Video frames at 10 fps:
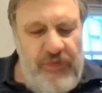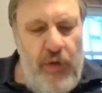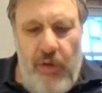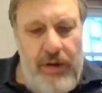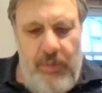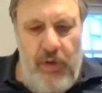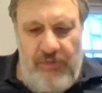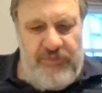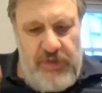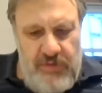form
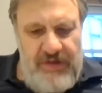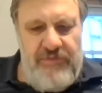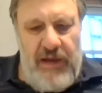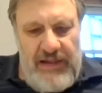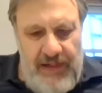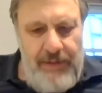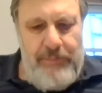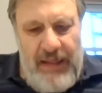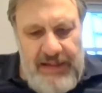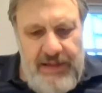of universal
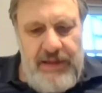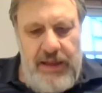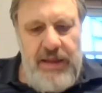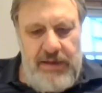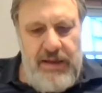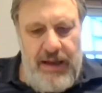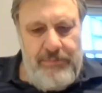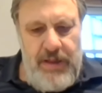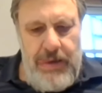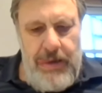basic income.
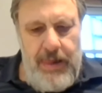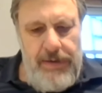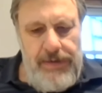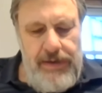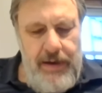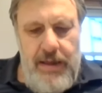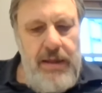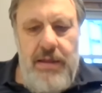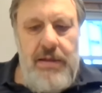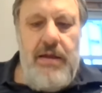
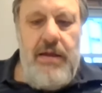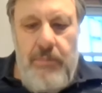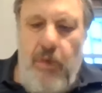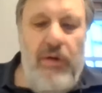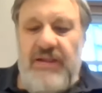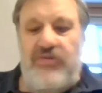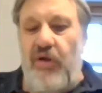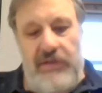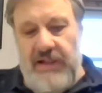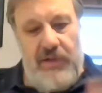Boris
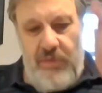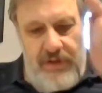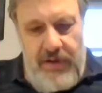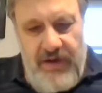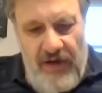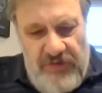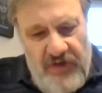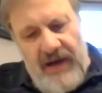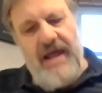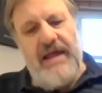Johnson
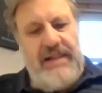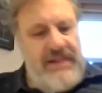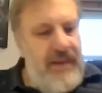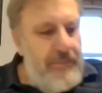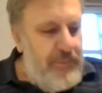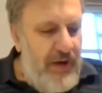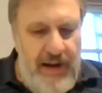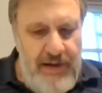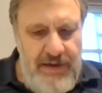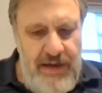nationalized
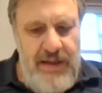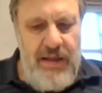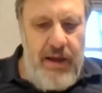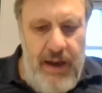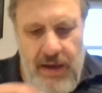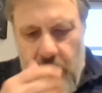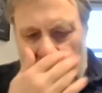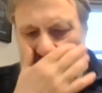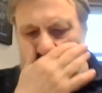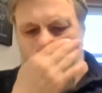temporarily
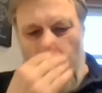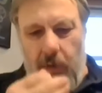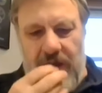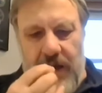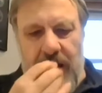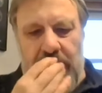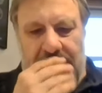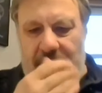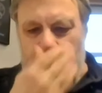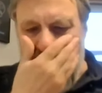railways to
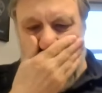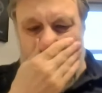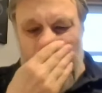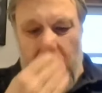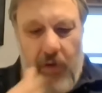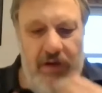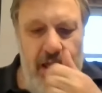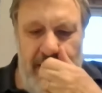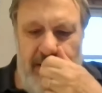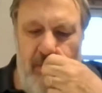organize them and so on.
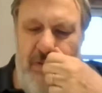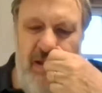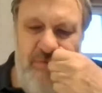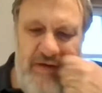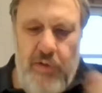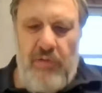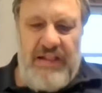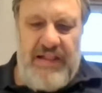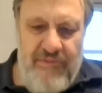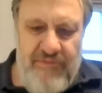So even
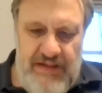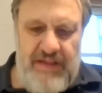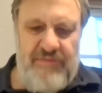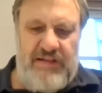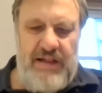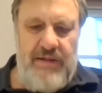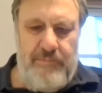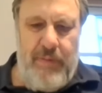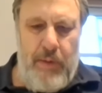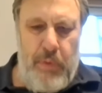conservatives
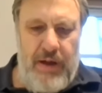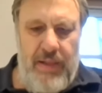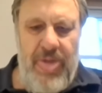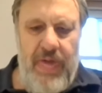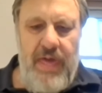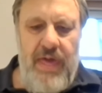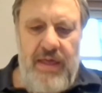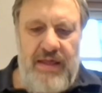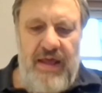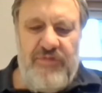in power
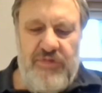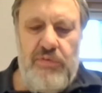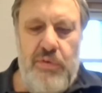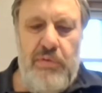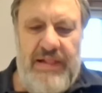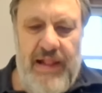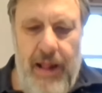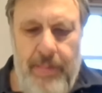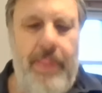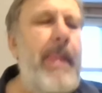have to do
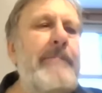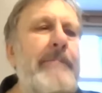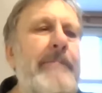some,